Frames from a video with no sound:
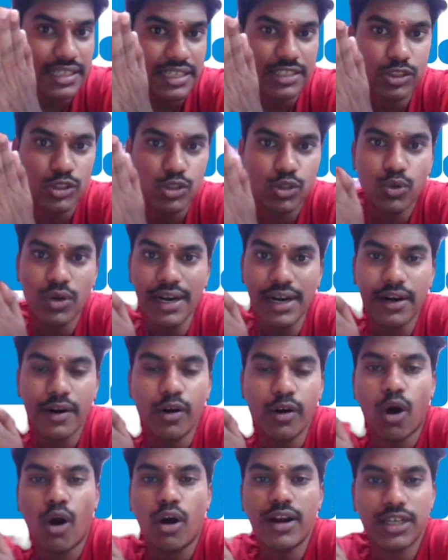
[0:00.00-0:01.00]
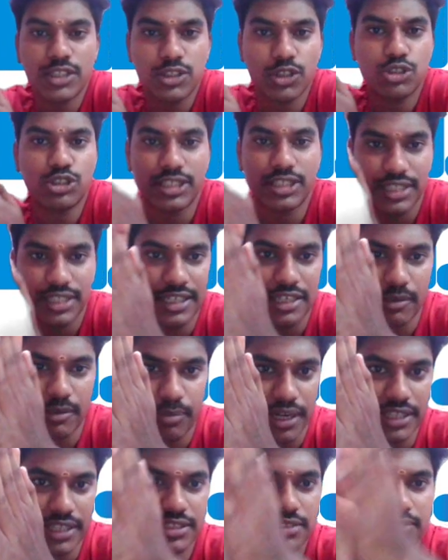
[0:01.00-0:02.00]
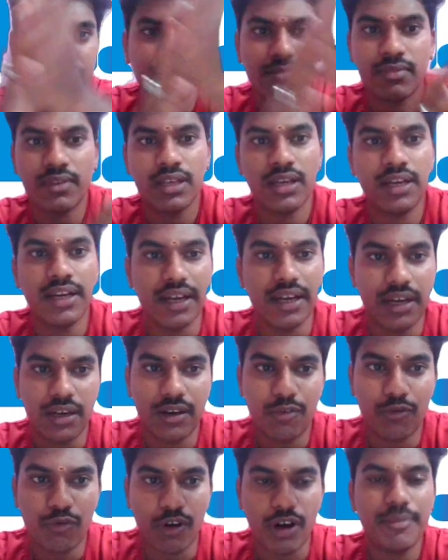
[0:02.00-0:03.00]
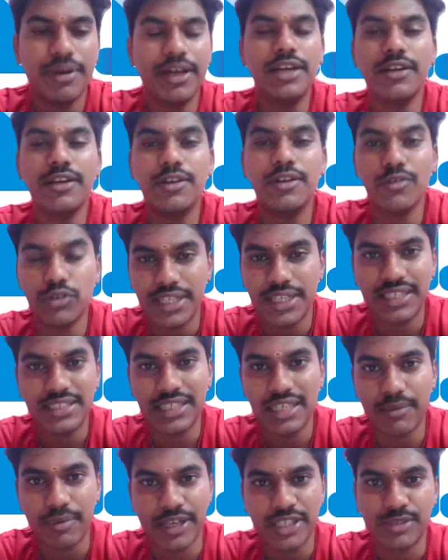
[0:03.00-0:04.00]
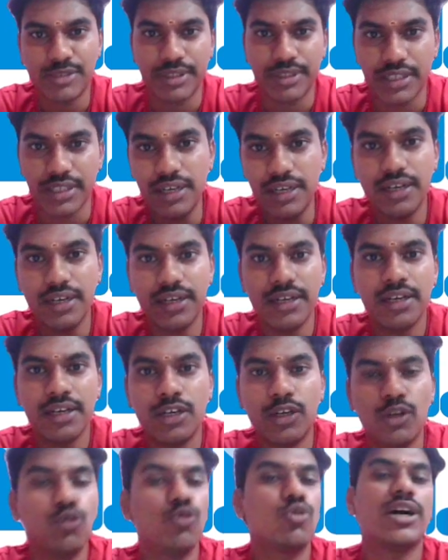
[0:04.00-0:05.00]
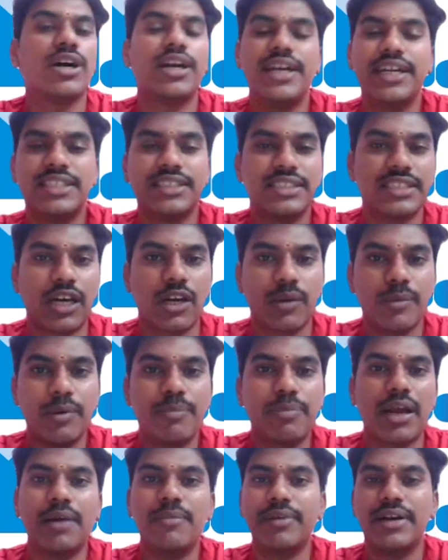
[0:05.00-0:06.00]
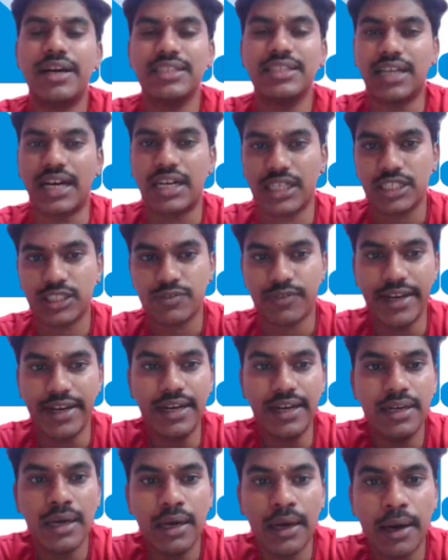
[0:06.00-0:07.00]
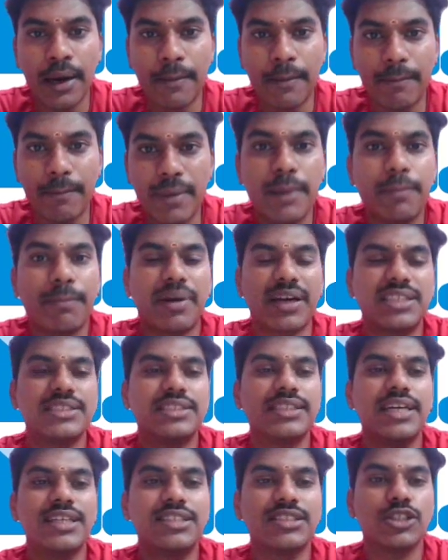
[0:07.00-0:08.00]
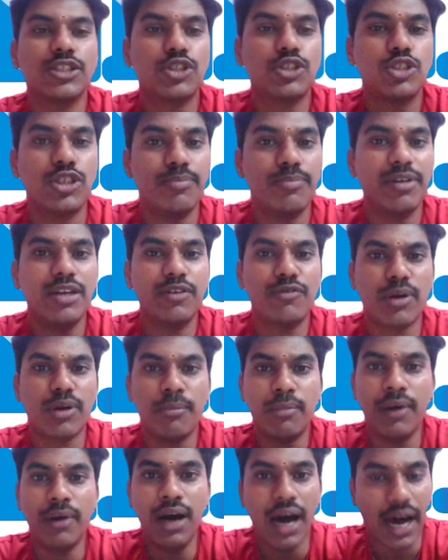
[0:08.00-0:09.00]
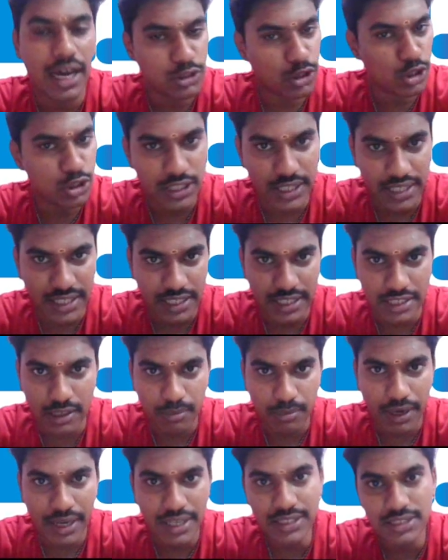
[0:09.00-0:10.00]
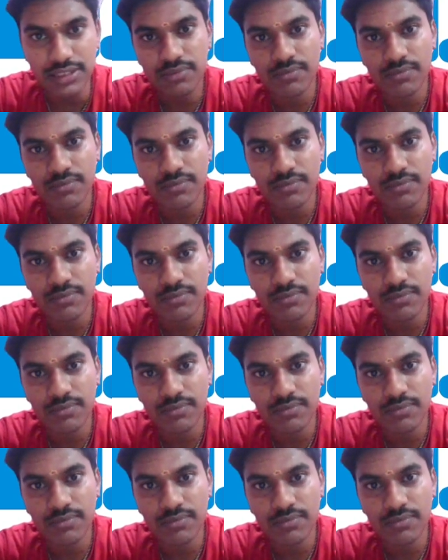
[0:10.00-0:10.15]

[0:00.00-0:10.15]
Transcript: is to a non-associated enterprise. For me to use resale price method, two conditions are to be primarily satisfied. My purchase should be from an associated enterprise.